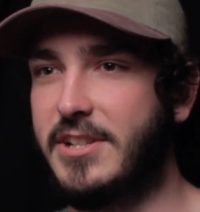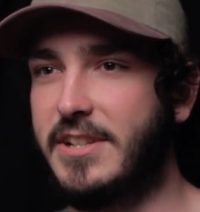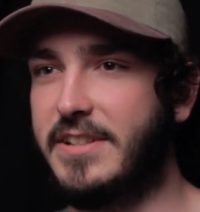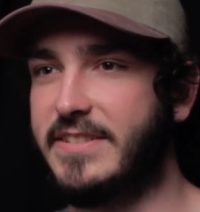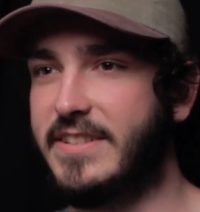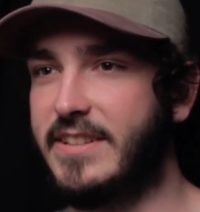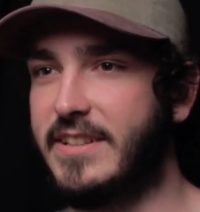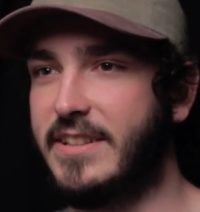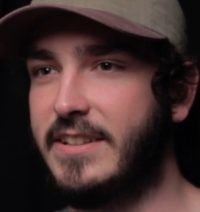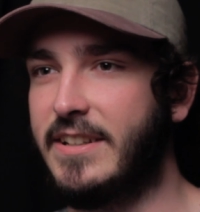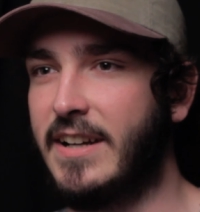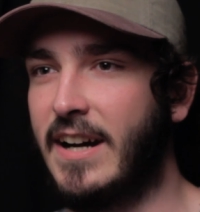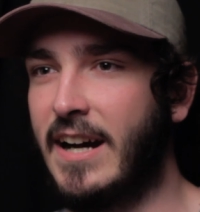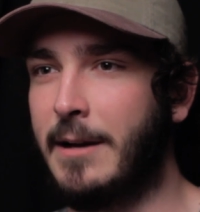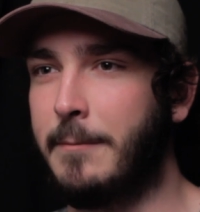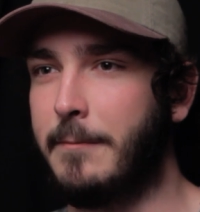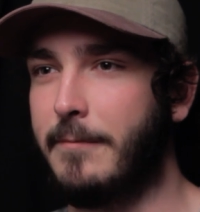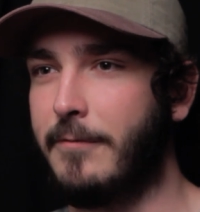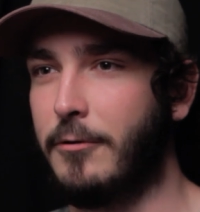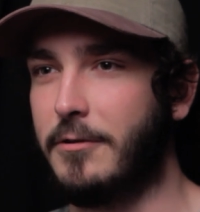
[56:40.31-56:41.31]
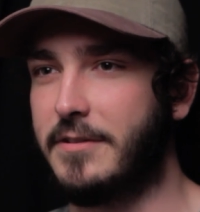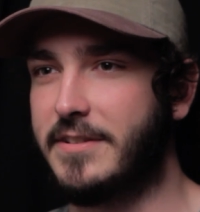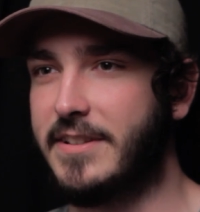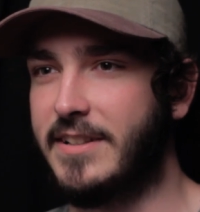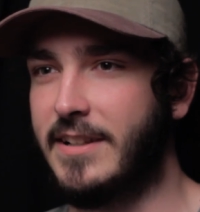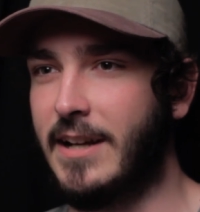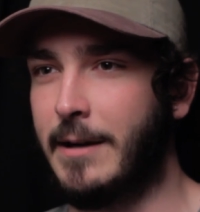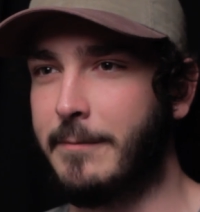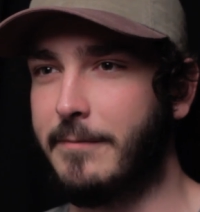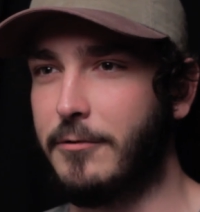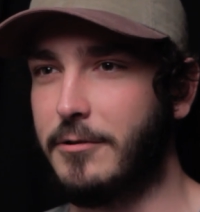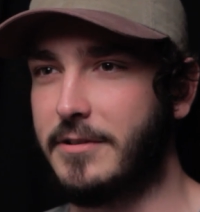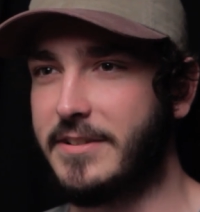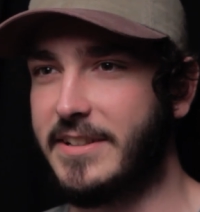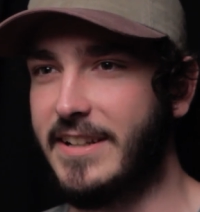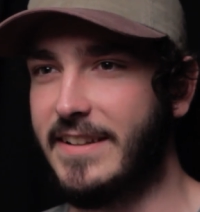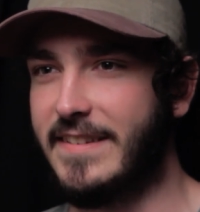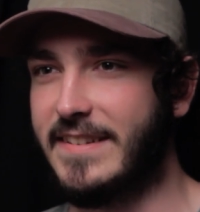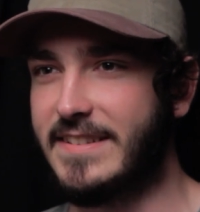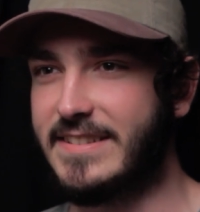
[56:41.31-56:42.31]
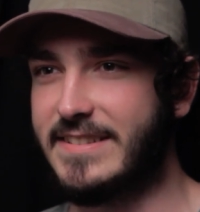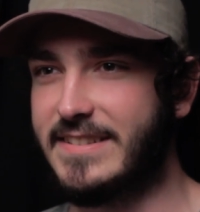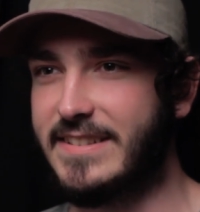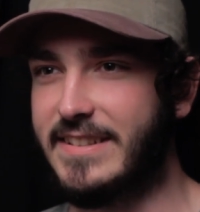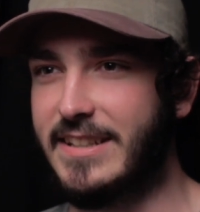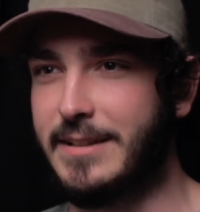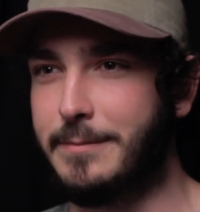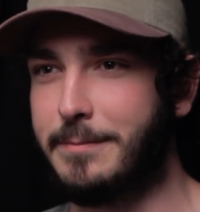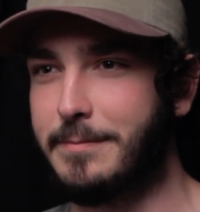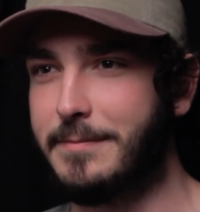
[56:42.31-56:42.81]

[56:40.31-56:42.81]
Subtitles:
cheesy, I'm 14 and this is deep.